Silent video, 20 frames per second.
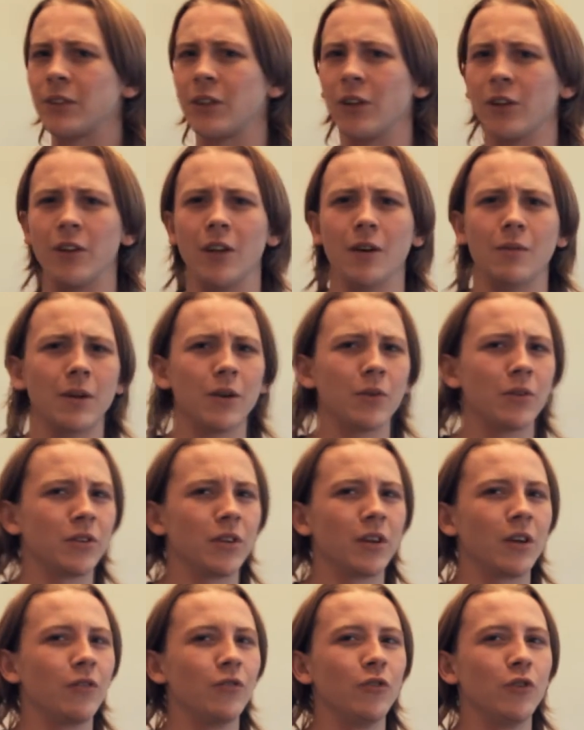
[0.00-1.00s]
Goddamn, I
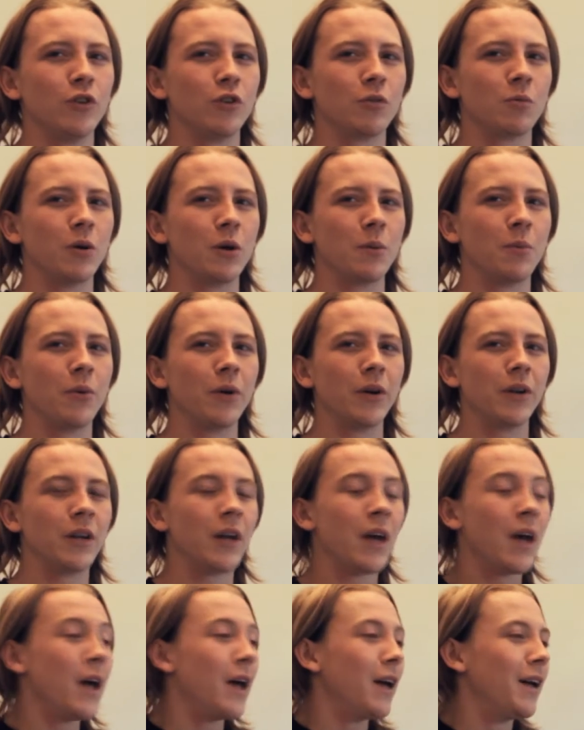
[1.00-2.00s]
always get confused where to point.
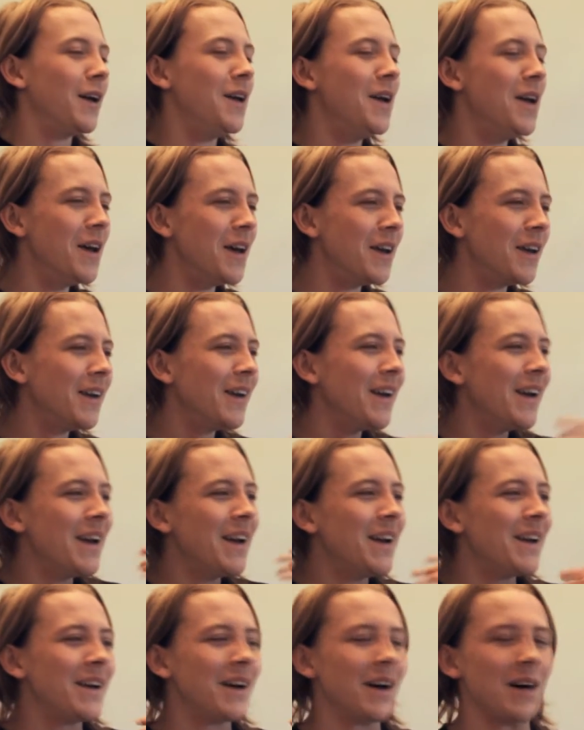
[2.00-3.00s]

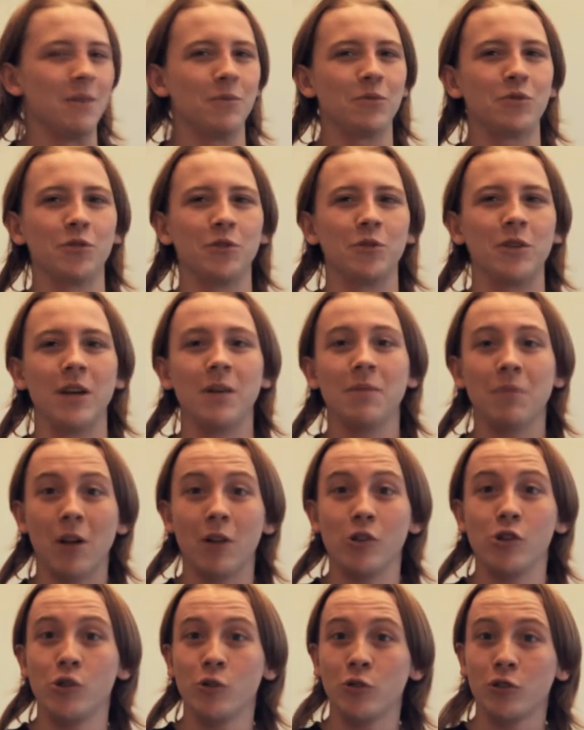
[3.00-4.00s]
I'll
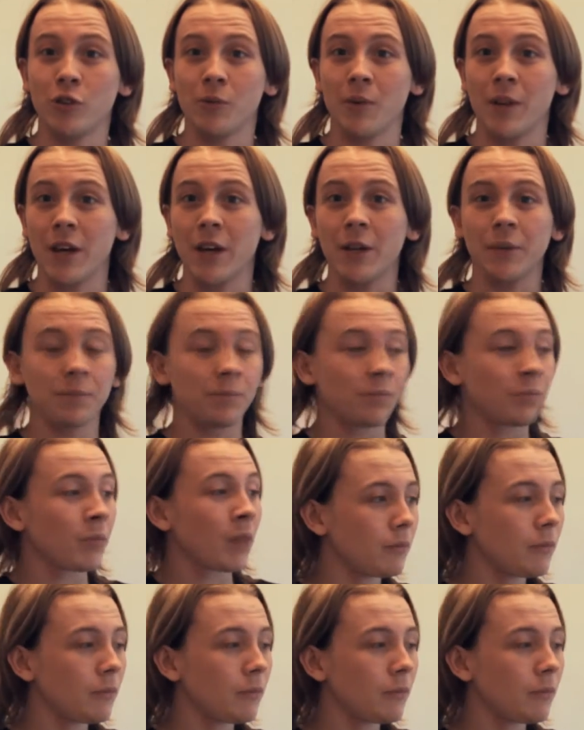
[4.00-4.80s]
show some of that.